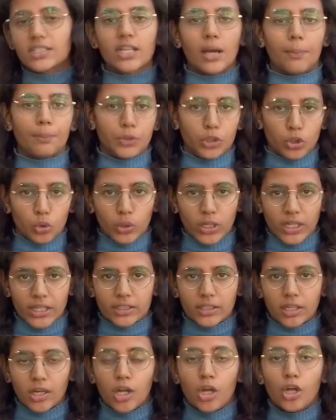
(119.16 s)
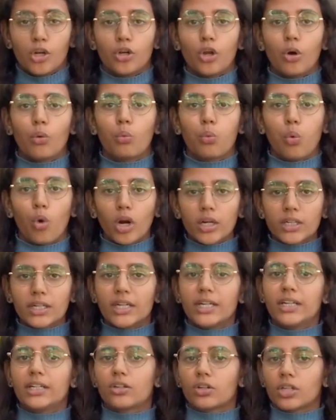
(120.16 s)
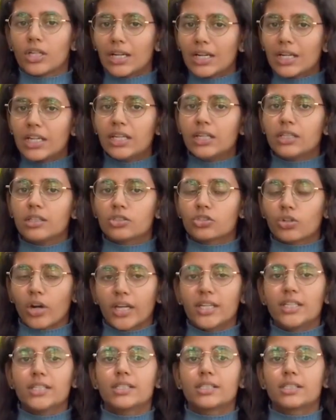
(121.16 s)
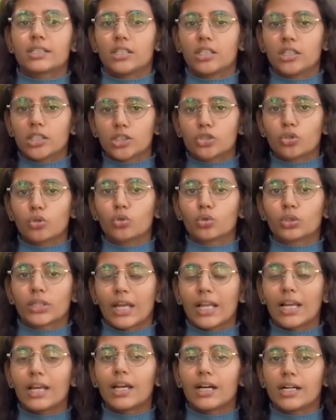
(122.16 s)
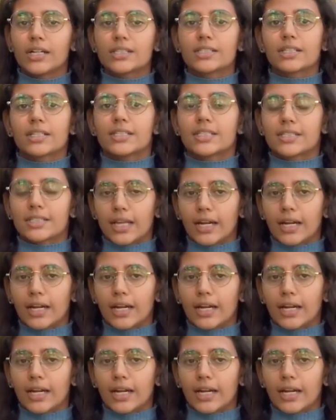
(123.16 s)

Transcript: subunit. Now, what it really tries here to tell us is